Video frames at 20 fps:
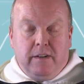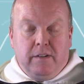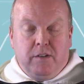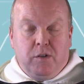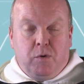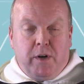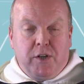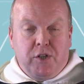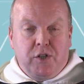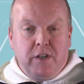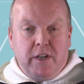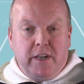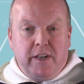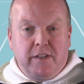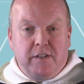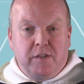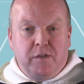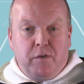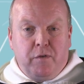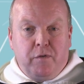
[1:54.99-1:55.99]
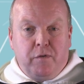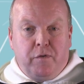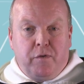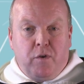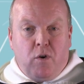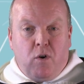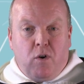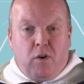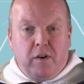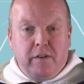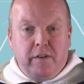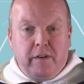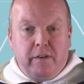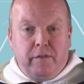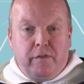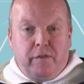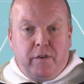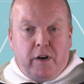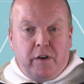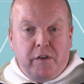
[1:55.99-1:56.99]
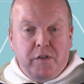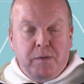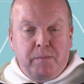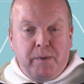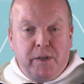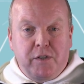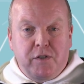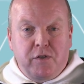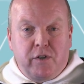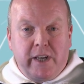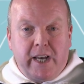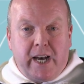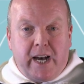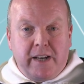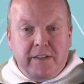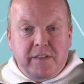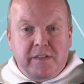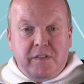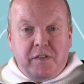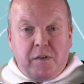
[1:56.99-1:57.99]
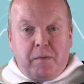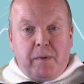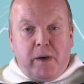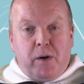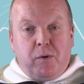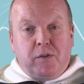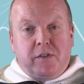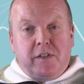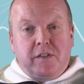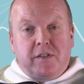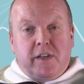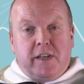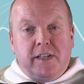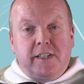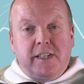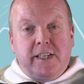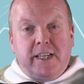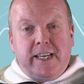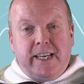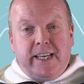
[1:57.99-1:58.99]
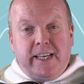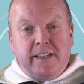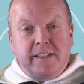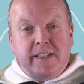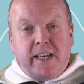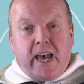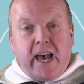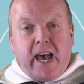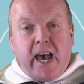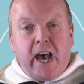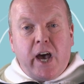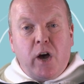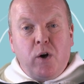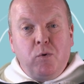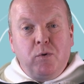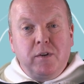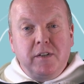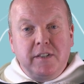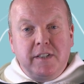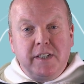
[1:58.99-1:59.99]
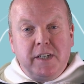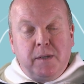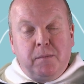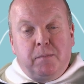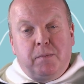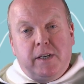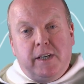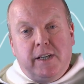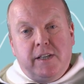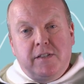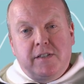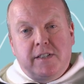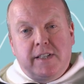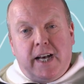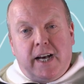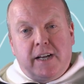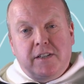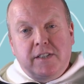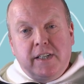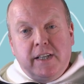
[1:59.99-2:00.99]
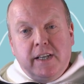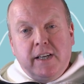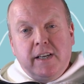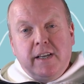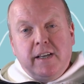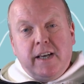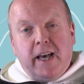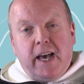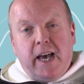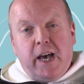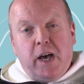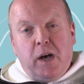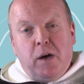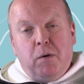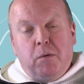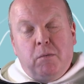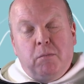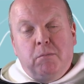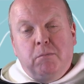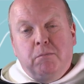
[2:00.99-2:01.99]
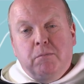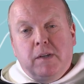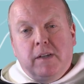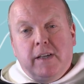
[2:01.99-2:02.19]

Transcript: The question is for Father Spitzer, he asks about this idea is how deep is that um,